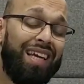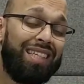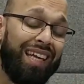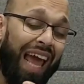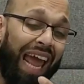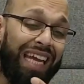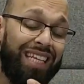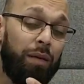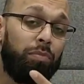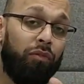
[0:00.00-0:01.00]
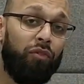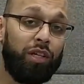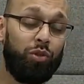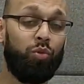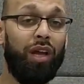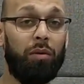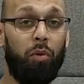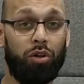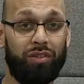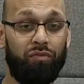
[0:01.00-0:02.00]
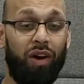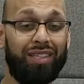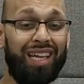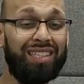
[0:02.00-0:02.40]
he's had 80 professional kickboxing fights.